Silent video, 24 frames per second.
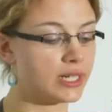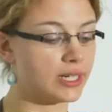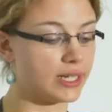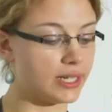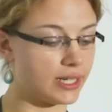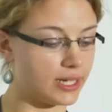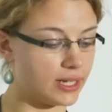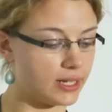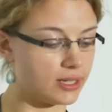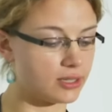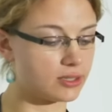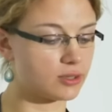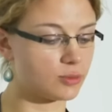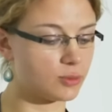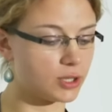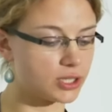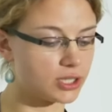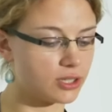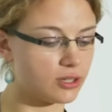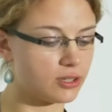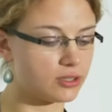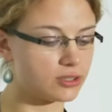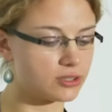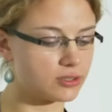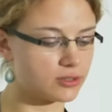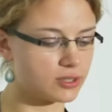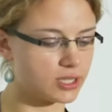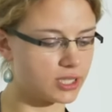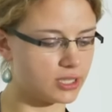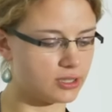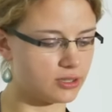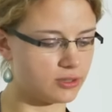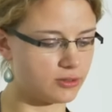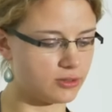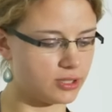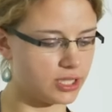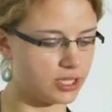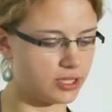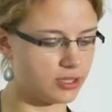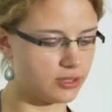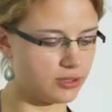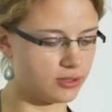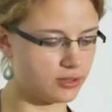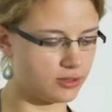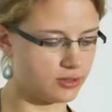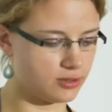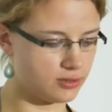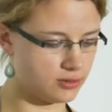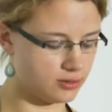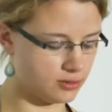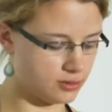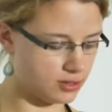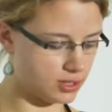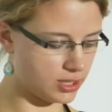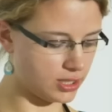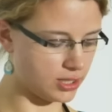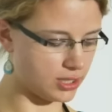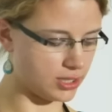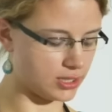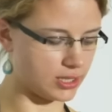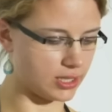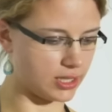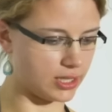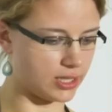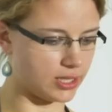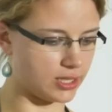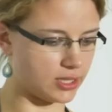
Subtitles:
Yeah, so what you also can do here is